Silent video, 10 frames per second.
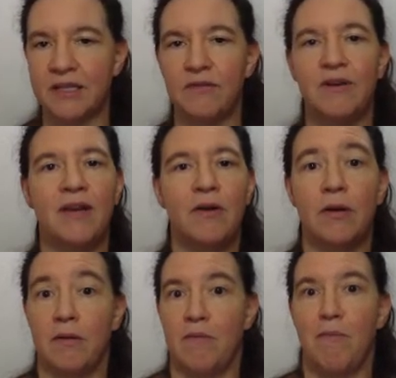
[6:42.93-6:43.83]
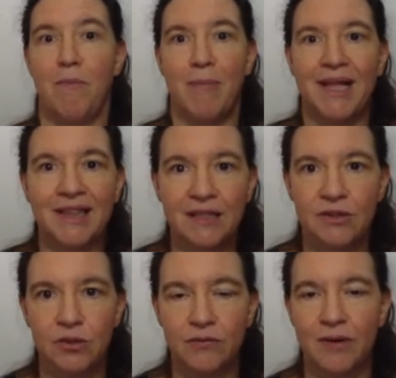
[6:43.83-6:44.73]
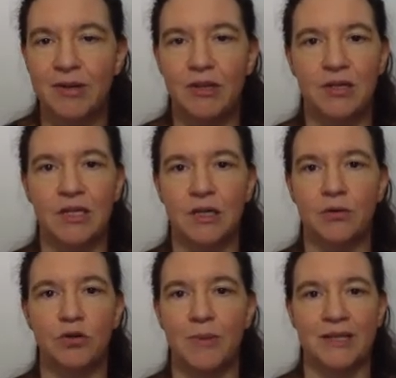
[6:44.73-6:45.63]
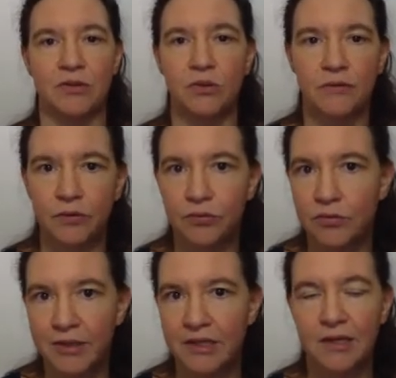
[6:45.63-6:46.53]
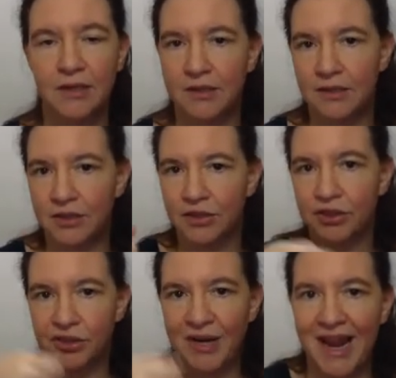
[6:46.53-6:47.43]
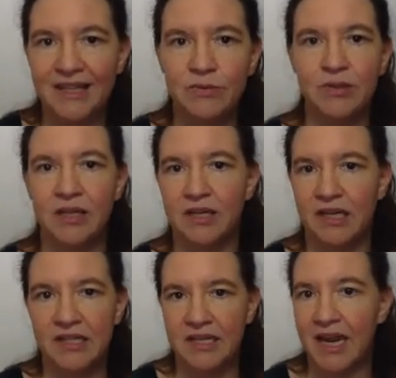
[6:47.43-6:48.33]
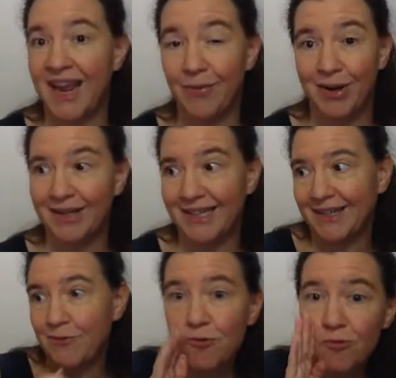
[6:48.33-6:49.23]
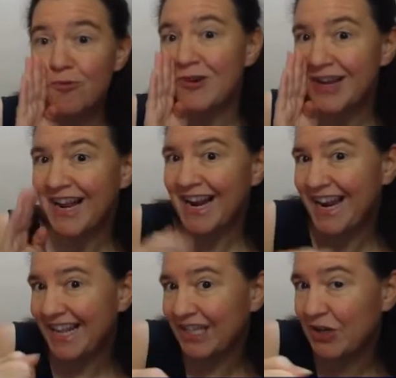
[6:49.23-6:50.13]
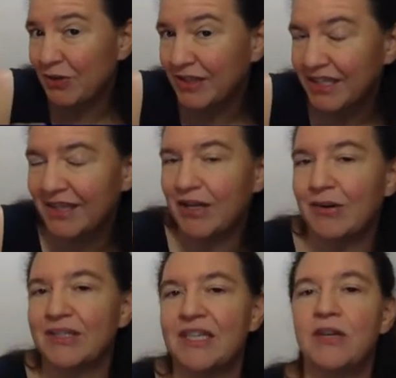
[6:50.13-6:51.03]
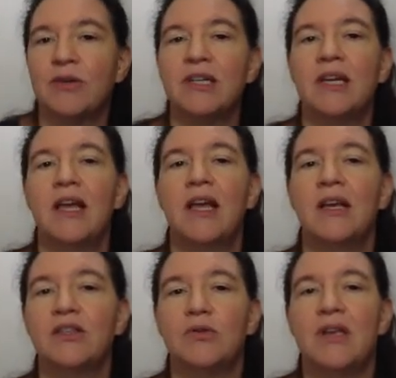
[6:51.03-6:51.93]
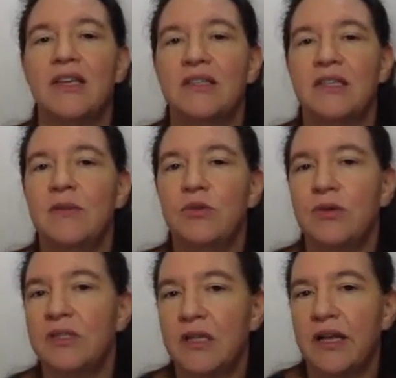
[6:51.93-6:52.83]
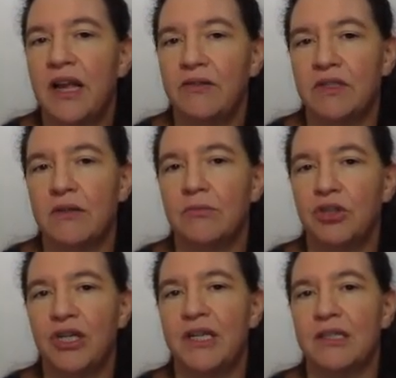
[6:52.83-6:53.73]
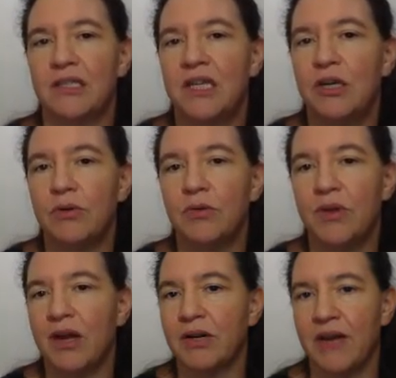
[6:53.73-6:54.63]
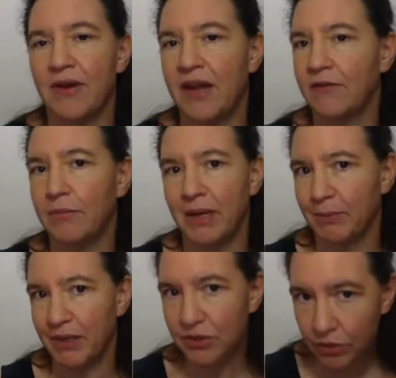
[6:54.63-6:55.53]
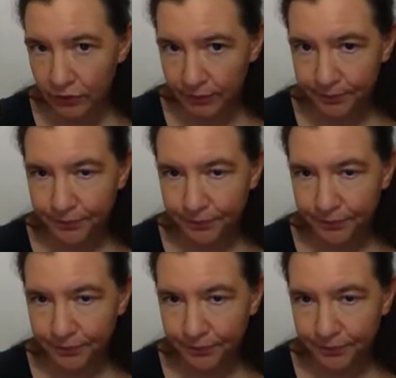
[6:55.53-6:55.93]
I've never met the server. I mean, you didn't go to my server room and shook hands with it and say, hey, well, let's use this as our secret. So you seem to still have some shared secret without ever having met my server.